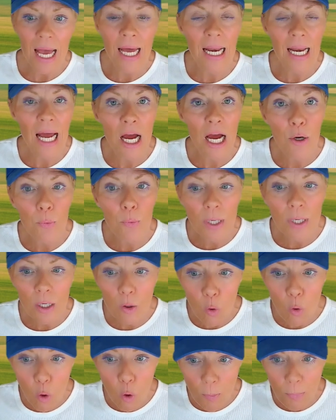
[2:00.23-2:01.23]
and how to
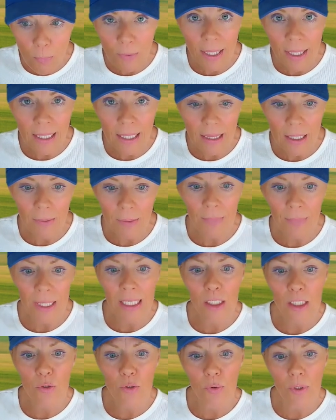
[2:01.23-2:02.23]
incorporate them
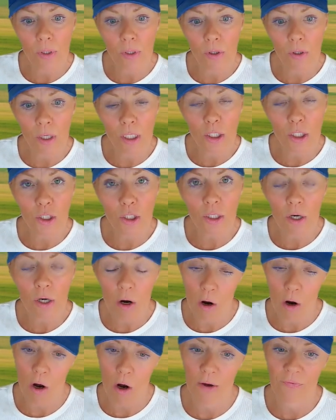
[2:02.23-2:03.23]
into a larger
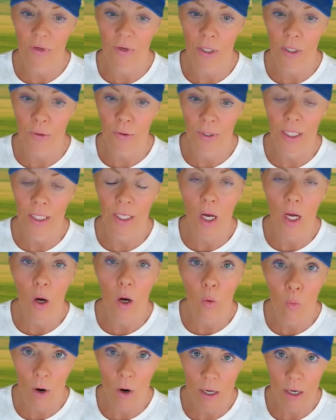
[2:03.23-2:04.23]
off-grid
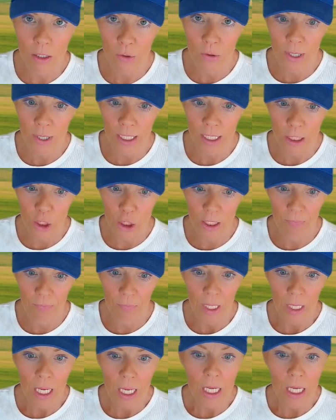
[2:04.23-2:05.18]
water strategy.